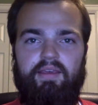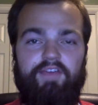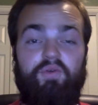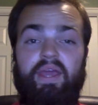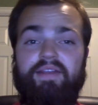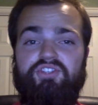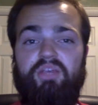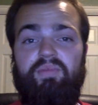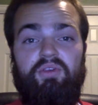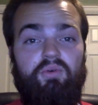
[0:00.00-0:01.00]
If we add a
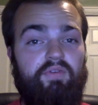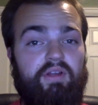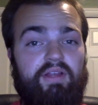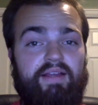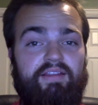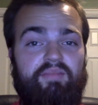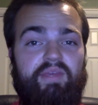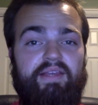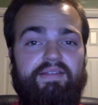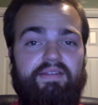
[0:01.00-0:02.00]
GPU overclock to the
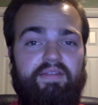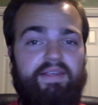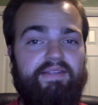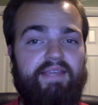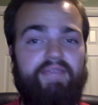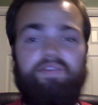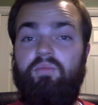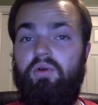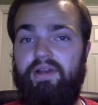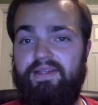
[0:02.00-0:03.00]
mix, things get even
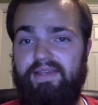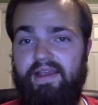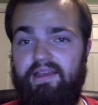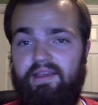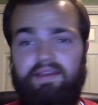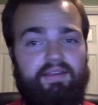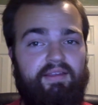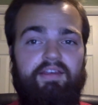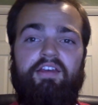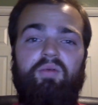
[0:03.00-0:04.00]
more exciting.
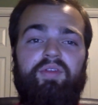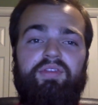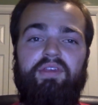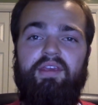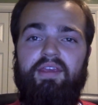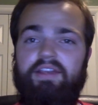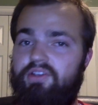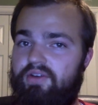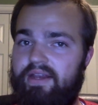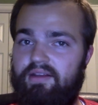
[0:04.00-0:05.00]
With the
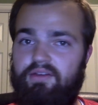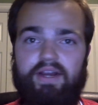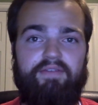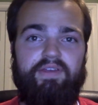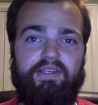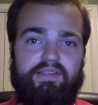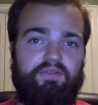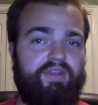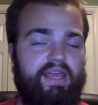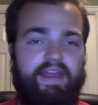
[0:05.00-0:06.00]
integrated graphics,
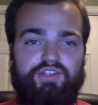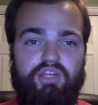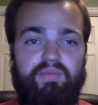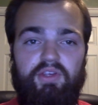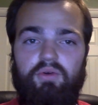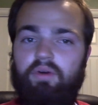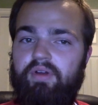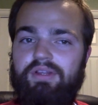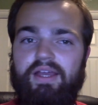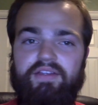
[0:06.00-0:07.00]
or the iGPU,
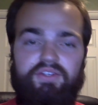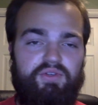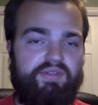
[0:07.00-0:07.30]
overclocked to